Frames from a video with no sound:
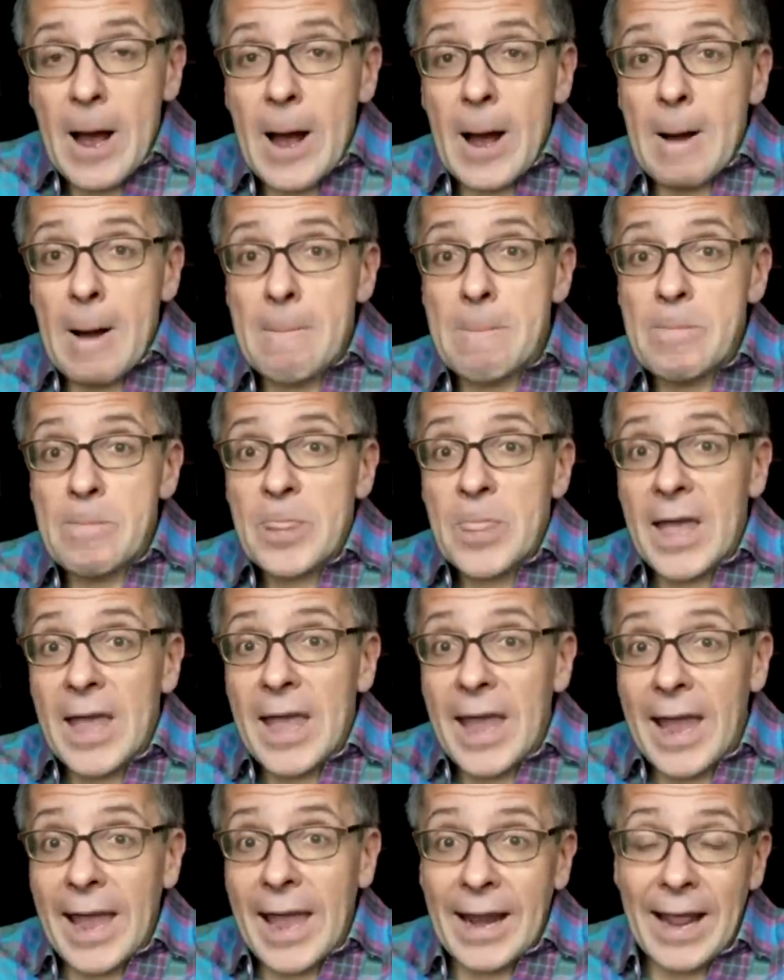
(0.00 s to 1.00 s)
And
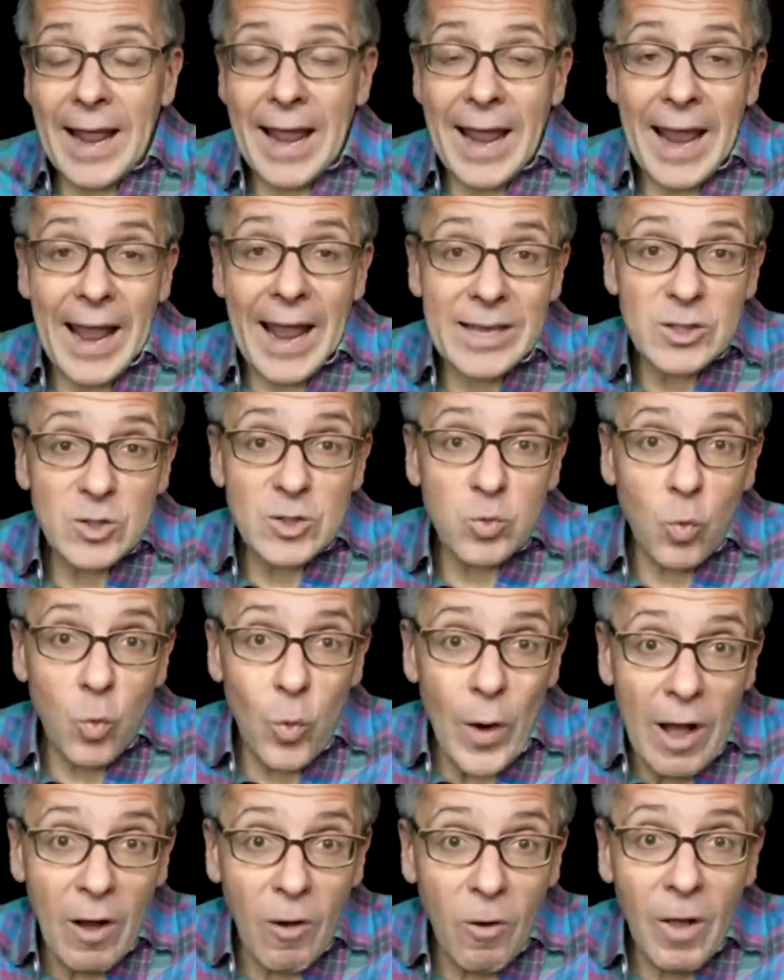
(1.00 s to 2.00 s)
as
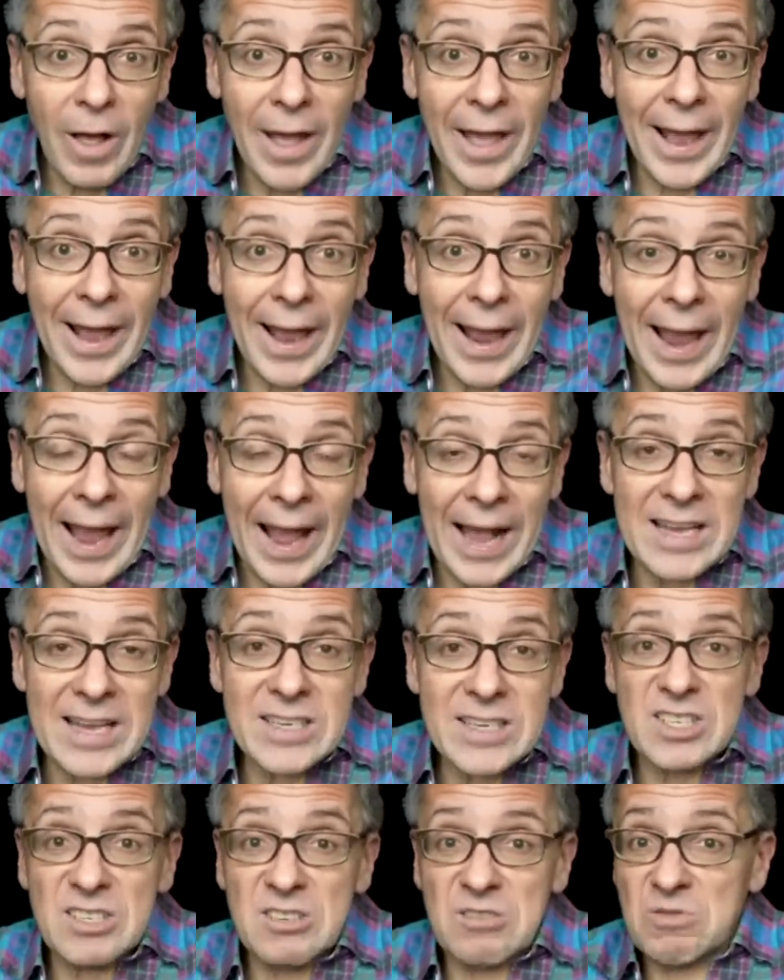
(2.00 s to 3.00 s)
well
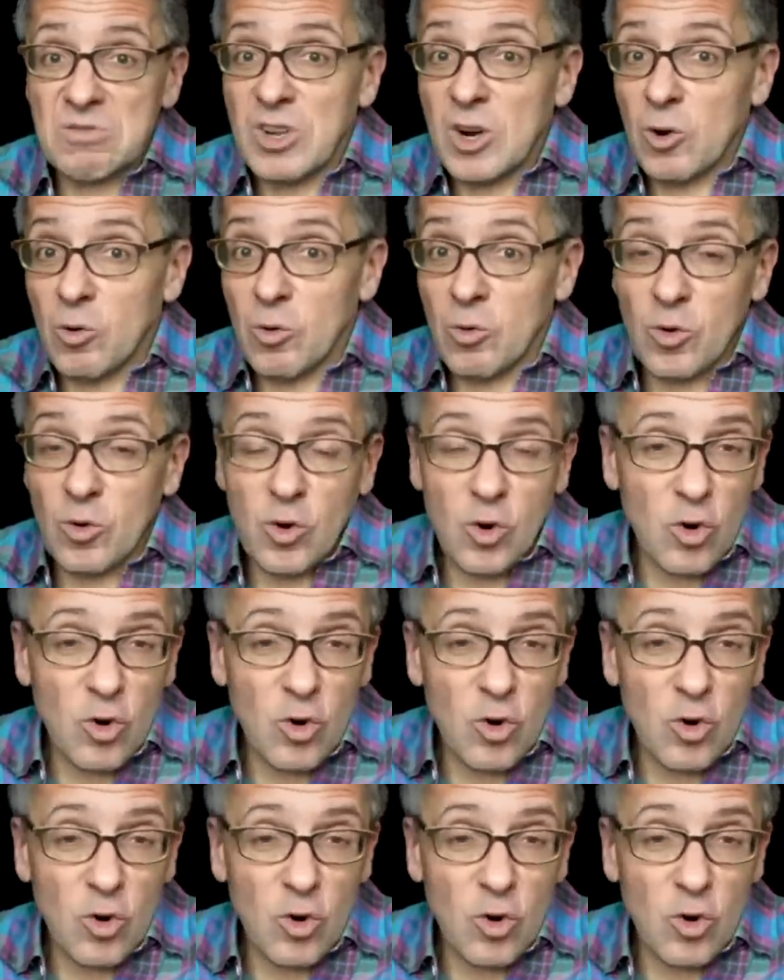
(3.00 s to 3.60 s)
as, you know,